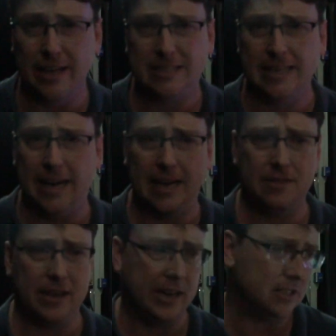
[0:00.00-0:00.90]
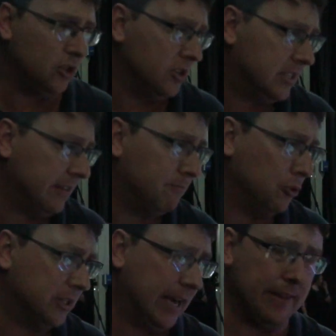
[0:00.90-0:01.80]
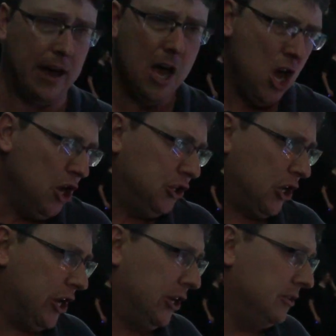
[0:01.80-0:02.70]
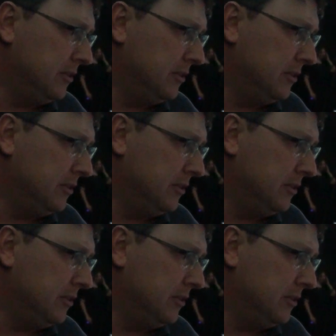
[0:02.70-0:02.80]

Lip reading: that our students have put together. So